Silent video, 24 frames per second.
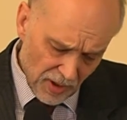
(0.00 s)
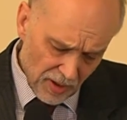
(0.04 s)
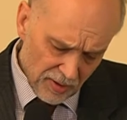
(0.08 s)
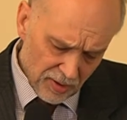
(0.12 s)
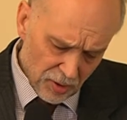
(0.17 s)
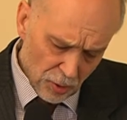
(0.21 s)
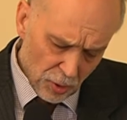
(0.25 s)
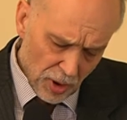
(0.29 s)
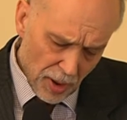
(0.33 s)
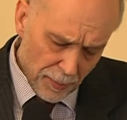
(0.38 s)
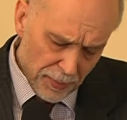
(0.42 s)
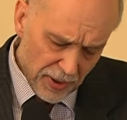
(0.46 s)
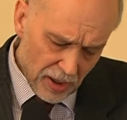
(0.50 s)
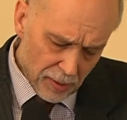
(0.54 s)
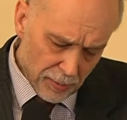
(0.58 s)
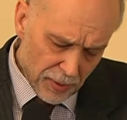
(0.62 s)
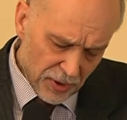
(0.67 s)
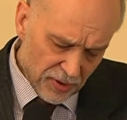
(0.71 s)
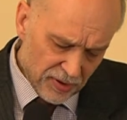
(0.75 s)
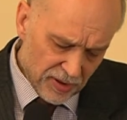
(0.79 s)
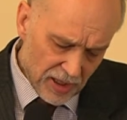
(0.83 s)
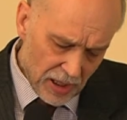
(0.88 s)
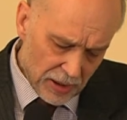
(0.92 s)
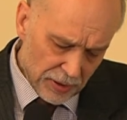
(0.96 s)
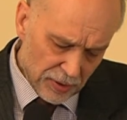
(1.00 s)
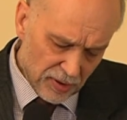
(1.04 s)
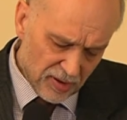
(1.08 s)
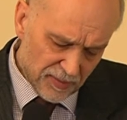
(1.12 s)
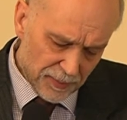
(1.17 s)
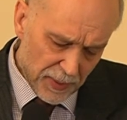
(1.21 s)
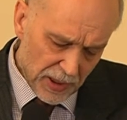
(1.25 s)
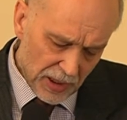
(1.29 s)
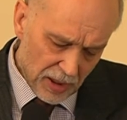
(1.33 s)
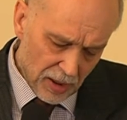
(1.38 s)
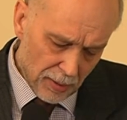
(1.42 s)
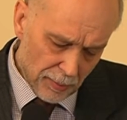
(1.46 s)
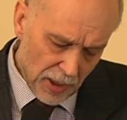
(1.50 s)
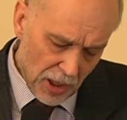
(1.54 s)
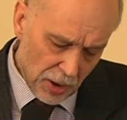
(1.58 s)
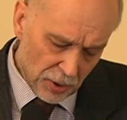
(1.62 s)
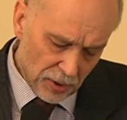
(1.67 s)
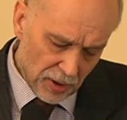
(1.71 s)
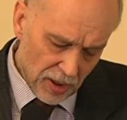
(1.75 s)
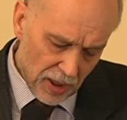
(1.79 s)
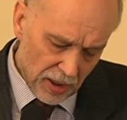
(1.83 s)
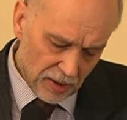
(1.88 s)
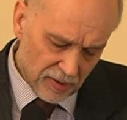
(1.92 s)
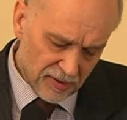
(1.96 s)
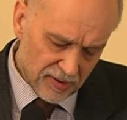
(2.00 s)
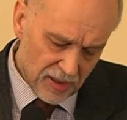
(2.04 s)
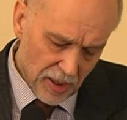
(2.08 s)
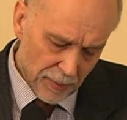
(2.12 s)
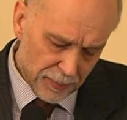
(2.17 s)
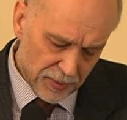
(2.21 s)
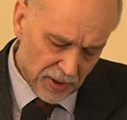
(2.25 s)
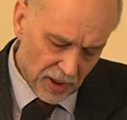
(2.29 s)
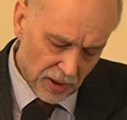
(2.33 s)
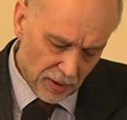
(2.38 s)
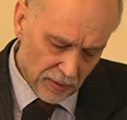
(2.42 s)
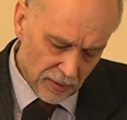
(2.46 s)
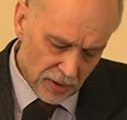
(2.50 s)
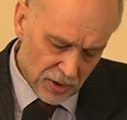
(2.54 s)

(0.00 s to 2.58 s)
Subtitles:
So Gabriel Marcel, in speaking about accepting